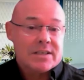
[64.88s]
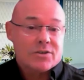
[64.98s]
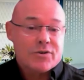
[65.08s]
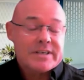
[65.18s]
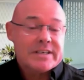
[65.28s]
are
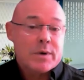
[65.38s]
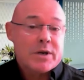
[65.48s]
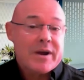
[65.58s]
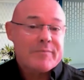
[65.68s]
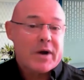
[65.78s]
treated when
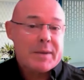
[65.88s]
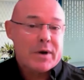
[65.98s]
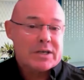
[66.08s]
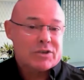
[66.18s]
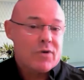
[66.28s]
you have
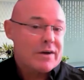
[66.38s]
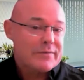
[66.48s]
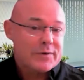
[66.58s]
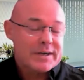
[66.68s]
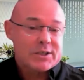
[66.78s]
bypass graft,
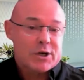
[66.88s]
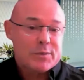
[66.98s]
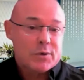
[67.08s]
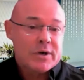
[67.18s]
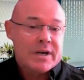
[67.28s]
for
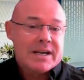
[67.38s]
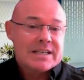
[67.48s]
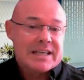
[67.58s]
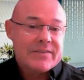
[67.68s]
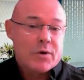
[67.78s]
example,
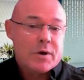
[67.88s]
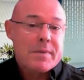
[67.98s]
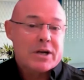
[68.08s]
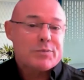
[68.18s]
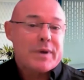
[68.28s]
to give you a
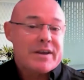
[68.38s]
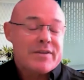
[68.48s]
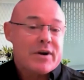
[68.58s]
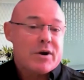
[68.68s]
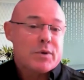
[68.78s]
much better
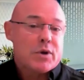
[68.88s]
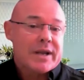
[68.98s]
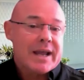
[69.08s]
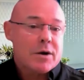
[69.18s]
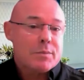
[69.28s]

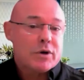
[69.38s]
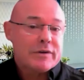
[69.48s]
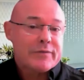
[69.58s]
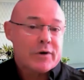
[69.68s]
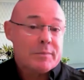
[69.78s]
therapeutic
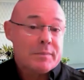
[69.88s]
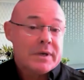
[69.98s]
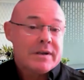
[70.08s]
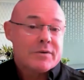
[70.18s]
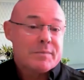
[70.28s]
output from,
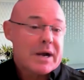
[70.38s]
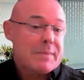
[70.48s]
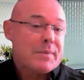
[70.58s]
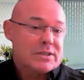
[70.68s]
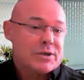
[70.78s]
from
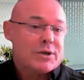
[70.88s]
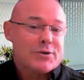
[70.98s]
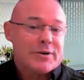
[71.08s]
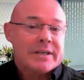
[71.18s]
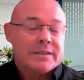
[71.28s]
bypass
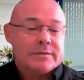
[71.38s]
surgery.